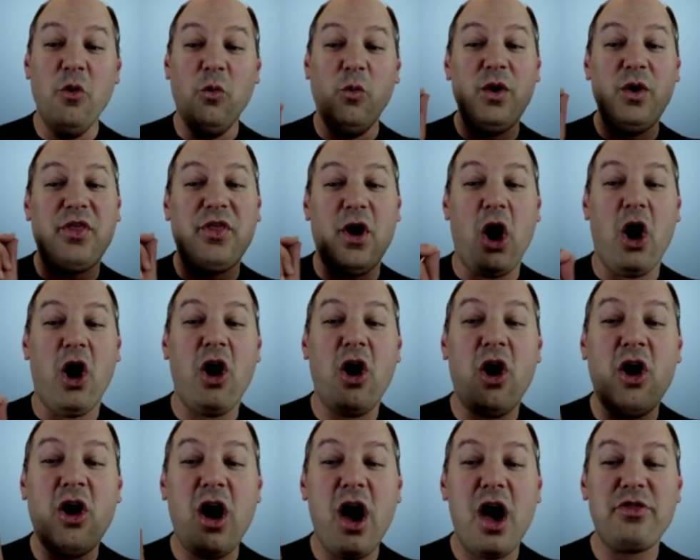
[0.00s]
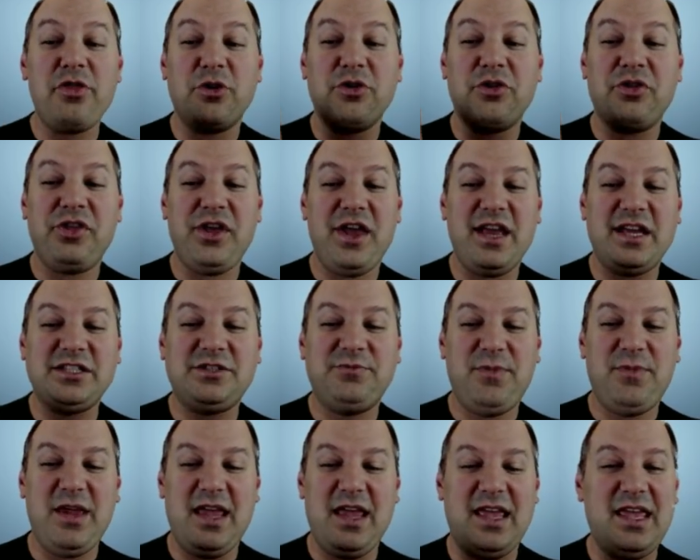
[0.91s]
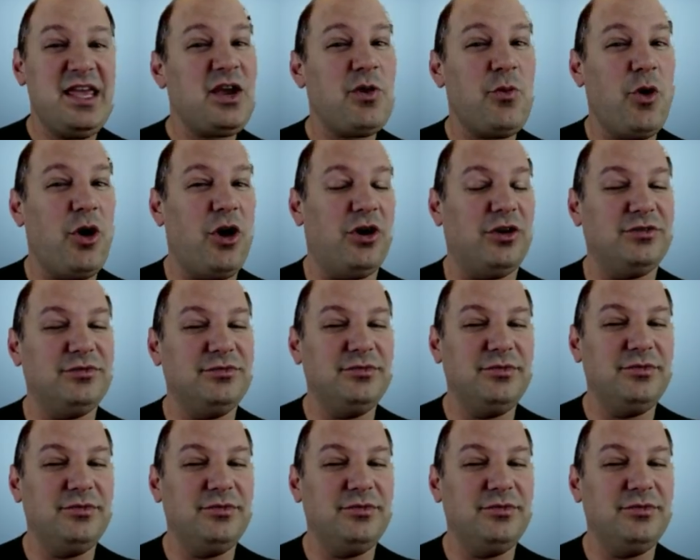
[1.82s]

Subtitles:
with all other things being equal.